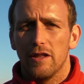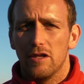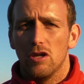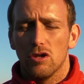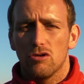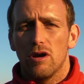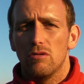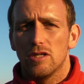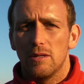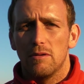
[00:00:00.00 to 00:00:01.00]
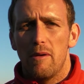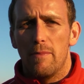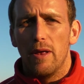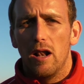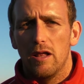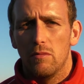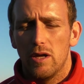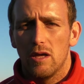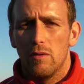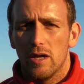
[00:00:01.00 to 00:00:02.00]
And, you know, the crowd seem to be building
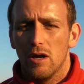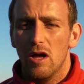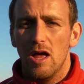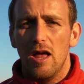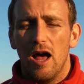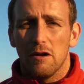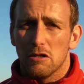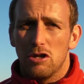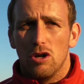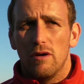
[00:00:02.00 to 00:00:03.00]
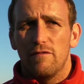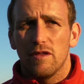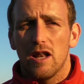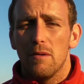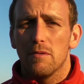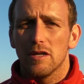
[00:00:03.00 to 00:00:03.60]
week in week out, and you know, if the club can